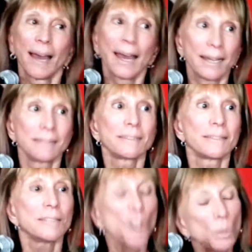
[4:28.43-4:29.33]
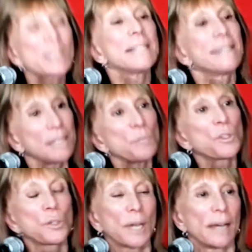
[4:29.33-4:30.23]
And nobody
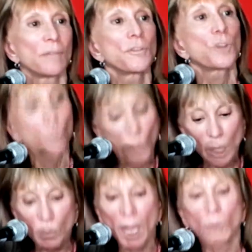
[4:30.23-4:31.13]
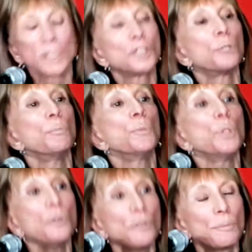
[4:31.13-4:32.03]
seems to have the willpower to
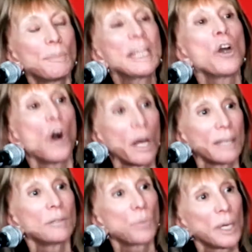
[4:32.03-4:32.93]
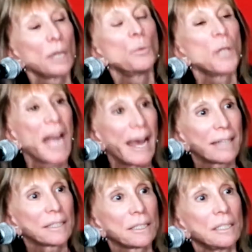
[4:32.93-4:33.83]
move beyond where we're
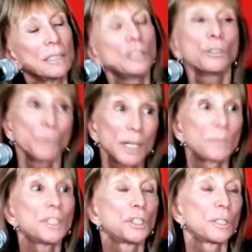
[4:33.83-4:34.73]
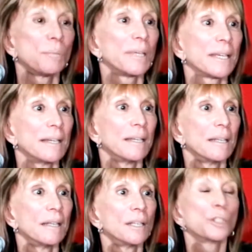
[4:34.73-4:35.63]
at to where we should be,
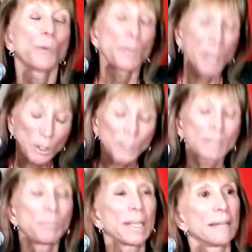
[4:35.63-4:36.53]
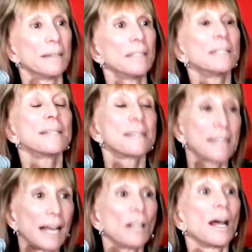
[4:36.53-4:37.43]
to where we could be, to
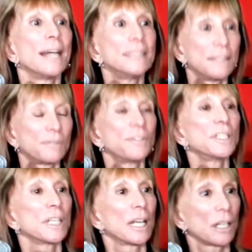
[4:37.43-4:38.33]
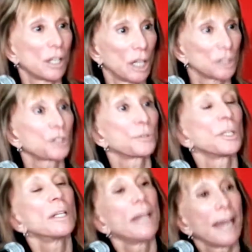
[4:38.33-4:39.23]
sell a different
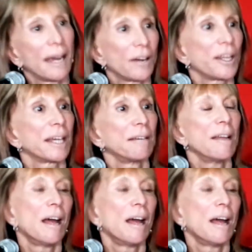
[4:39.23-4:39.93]
cultural area.